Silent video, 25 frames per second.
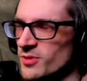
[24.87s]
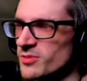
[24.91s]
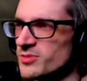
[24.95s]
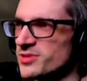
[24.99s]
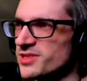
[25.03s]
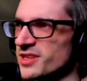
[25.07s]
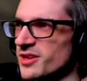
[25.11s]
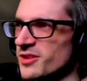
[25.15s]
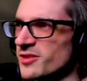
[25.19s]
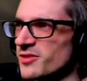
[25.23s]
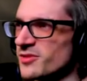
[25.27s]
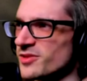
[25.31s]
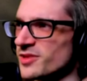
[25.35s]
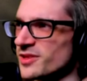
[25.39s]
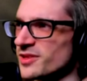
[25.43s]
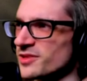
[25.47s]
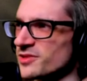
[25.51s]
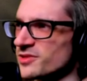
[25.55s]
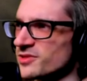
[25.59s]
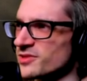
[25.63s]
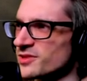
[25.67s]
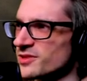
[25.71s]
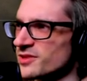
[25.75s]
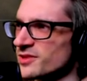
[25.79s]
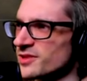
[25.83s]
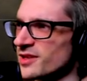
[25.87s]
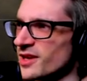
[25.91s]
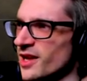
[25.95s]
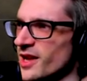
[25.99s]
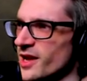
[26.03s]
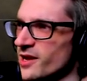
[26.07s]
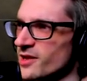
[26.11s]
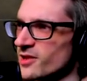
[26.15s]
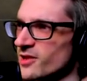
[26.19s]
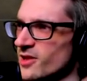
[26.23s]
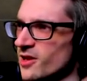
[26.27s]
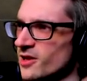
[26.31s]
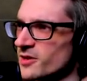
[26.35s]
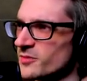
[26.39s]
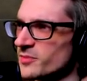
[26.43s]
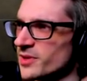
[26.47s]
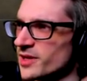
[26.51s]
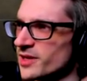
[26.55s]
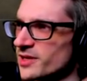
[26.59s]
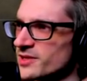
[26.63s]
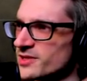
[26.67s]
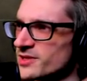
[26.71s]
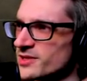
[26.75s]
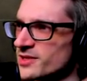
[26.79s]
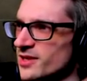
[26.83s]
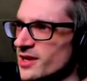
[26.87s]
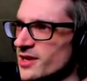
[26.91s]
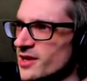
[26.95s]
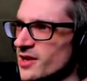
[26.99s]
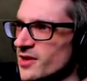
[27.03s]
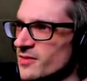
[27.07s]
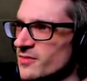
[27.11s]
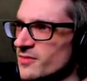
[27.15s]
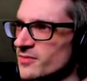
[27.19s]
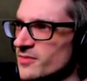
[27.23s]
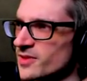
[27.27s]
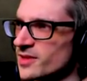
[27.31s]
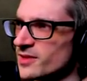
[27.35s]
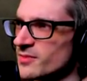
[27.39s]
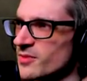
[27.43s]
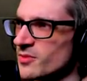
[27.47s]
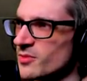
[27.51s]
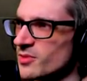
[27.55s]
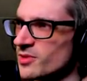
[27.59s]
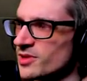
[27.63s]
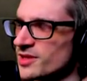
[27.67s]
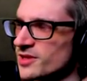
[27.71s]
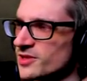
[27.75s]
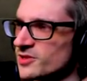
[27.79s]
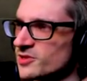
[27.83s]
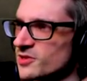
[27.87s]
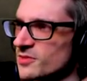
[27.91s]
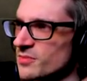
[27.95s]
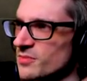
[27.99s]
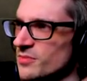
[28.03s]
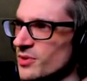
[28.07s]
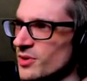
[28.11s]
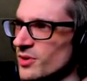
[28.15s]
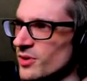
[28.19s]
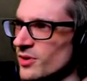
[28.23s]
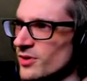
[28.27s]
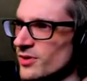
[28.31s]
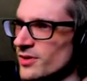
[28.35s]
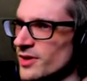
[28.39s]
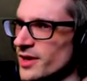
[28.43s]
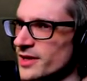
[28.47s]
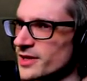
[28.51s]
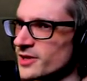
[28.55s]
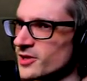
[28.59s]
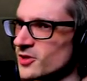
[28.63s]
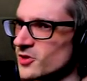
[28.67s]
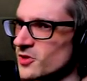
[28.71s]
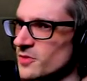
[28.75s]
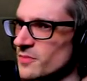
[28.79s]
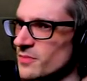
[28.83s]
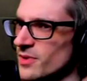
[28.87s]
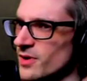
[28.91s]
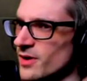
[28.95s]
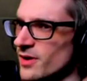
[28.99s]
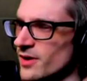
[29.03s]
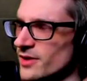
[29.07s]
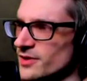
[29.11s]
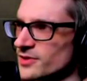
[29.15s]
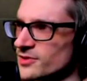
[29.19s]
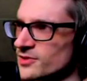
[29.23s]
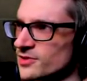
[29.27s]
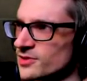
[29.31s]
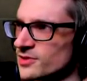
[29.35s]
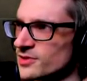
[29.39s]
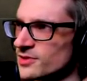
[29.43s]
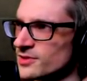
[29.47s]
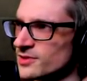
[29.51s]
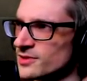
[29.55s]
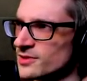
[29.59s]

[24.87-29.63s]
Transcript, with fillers: what was the other things? I got lockpicks, I got more things to burn, I killed the boss.